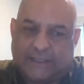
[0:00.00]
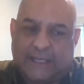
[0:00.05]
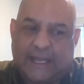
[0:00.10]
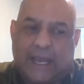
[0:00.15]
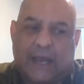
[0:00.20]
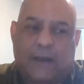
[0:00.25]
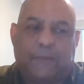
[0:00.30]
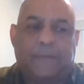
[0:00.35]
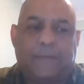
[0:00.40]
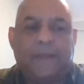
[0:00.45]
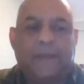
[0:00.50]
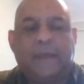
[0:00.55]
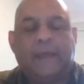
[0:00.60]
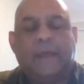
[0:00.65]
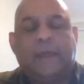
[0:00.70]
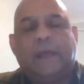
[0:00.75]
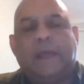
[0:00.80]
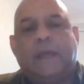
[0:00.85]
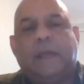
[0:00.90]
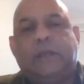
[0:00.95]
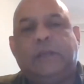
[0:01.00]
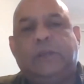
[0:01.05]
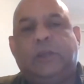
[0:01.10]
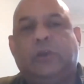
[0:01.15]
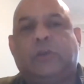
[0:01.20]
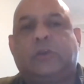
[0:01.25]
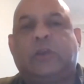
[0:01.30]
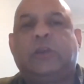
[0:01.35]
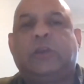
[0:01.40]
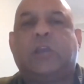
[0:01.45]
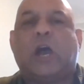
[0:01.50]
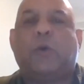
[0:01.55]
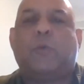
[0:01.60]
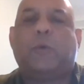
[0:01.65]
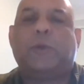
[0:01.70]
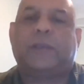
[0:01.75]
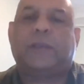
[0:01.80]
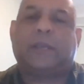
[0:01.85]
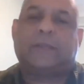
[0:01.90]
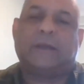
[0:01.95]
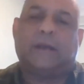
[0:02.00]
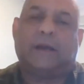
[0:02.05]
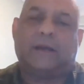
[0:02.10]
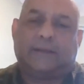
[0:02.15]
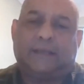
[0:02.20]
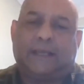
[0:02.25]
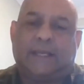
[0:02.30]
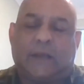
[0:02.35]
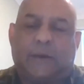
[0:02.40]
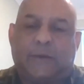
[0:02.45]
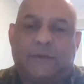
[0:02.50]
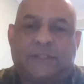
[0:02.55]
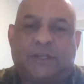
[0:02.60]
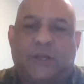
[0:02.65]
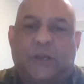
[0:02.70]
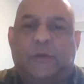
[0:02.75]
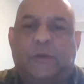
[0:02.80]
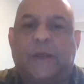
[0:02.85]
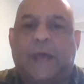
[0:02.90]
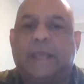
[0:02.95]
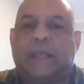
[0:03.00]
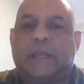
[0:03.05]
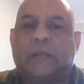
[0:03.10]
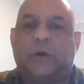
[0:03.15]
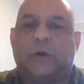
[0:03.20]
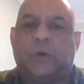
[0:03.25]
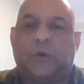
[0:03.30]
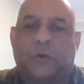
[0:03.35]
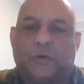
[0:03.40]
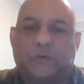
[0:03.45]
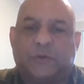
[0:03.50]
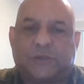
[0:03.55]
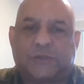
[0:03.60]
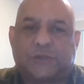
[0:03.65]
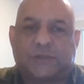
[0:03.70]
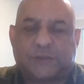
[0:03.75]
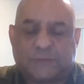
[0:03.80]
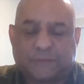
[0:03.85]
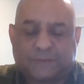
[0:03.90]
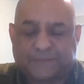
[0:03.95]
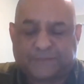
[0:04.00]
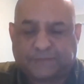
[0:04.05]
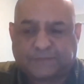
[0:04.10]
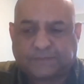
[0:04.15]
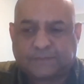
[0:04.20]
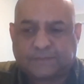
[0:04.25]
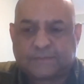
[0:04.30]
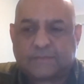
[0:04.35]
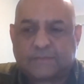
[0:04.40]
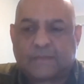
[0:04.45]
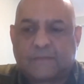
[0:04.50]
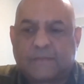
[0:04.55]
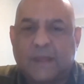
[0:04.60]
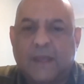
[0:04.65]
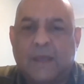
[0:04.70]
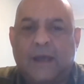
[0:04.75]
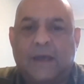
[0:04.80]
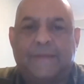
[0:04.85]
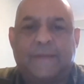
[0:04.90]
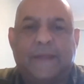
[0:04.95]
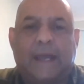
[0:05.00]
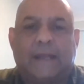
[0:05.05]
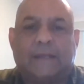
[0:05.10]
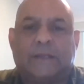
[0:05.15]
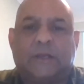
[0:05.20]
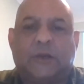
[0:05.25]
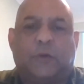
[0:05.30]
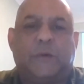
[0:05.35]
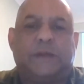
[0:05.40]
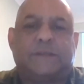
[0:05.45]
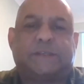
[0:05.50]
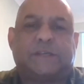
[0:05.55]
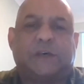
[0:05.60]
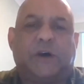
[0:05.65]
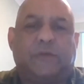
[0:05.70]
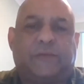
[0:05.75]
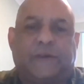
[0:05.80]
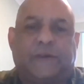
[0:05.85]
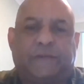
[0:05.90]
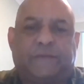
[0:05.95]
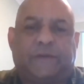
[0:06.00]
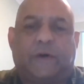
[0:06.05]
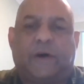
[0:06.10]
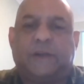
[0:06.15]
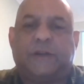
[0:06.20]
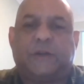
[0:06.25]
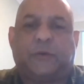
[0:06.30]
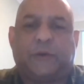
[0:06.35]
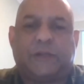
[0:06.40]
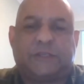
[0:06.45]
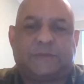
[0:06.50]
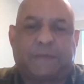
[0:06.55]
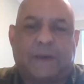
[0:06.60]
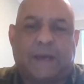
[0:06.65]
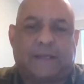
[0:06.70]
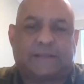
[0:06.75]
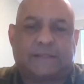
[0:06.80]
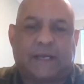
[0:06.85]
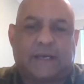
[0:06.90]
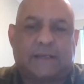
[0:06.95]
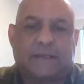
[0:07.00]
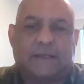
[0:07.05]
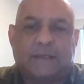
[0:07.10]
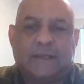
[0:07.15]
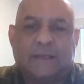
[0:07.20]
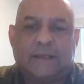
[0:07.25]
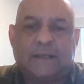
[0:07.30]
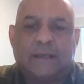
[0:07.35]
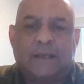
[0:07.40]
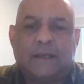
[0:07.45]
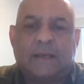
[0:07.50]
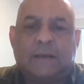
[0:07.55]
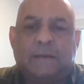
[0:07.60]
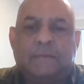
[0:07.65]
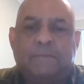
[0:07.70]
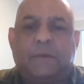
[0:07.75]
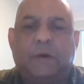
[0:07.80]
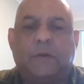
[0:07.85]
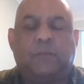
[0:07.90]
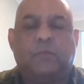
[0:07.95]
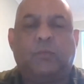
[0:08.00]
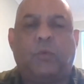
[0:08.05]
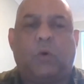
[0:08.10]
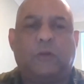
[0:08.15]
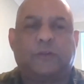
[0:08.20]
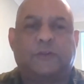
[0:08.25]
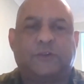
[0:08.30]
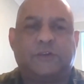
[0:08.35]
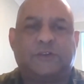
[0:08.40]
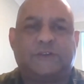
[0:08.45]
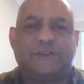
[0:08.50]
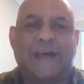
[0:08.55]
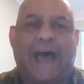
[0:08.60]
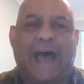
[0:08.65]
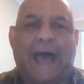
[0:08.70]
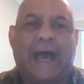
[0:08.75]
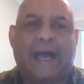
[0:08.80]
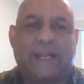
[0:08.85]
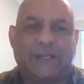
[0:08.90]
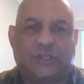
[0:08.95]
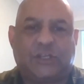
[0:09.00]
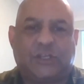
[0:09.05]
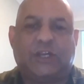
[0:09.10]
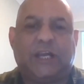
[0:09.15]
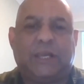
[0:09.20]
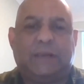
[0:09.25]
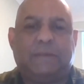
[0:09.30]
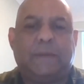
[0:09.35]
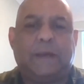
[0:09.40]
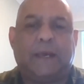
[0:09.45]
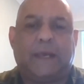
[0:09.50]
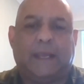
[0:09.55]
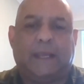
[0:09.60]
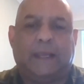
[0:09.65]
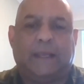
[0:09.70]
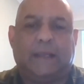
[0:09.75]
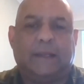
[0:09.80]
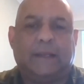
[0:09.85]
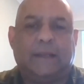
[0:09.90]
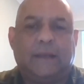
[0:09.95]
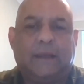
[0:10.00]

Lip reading: Now, you can go on a 2-day course and then call yourself an fire door inspector, but what does that actually mean?